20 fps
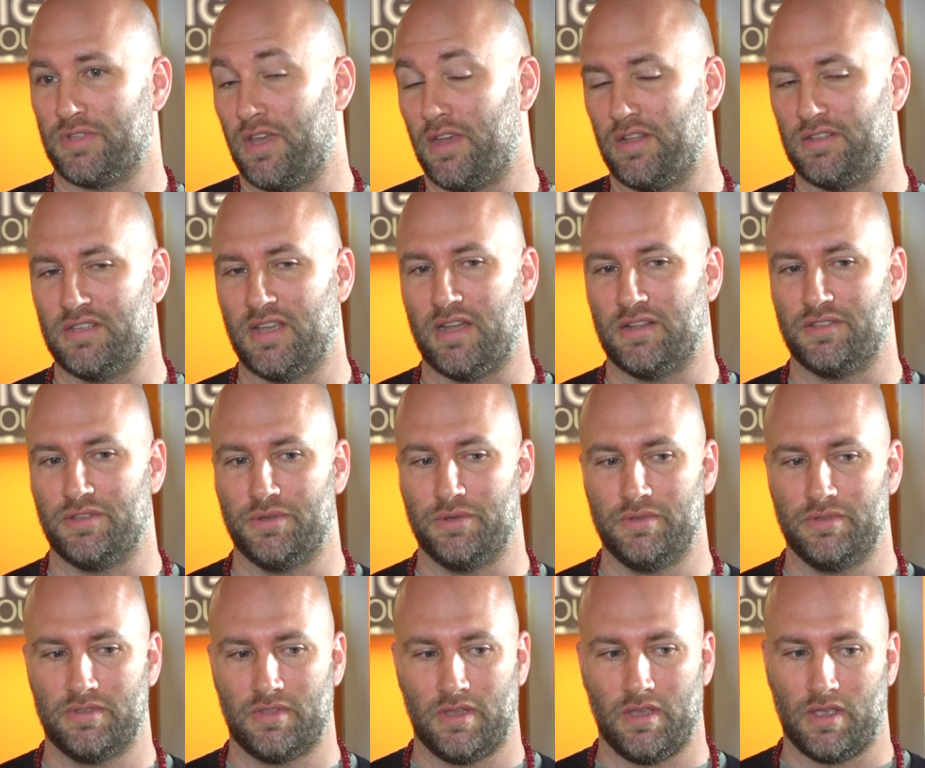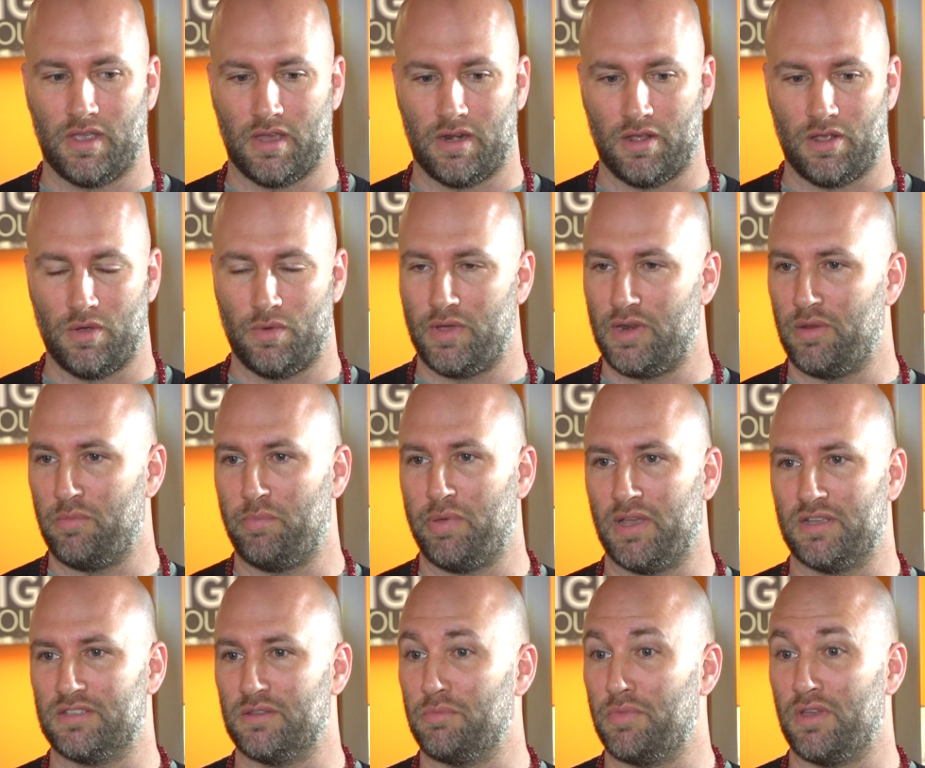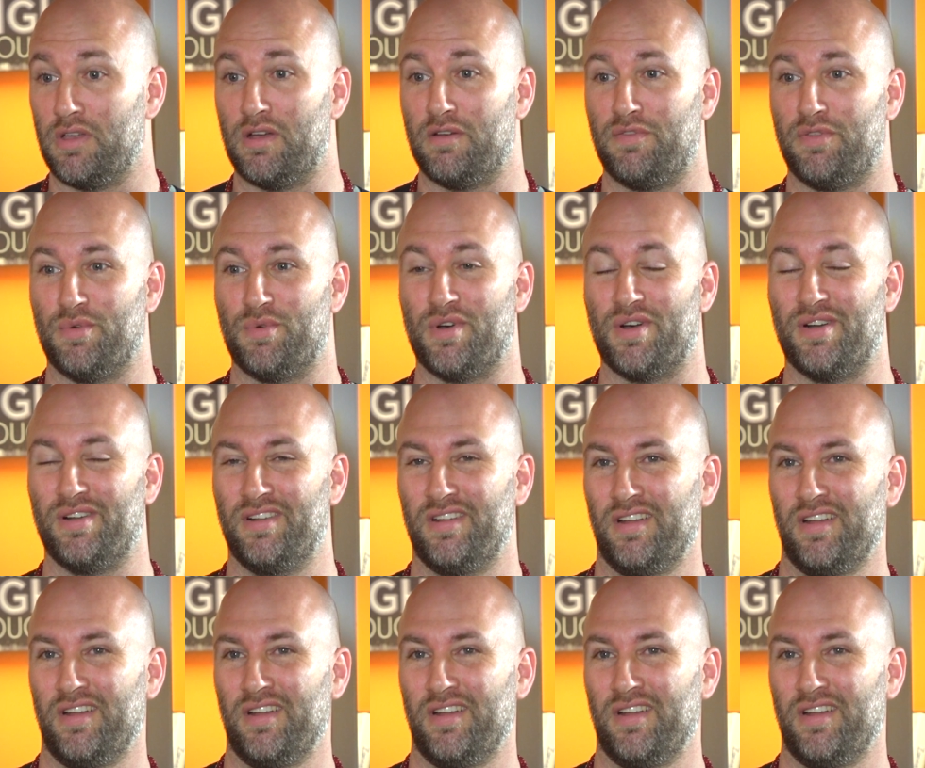kind of tattoos that you kind of go in and pick something off the wall.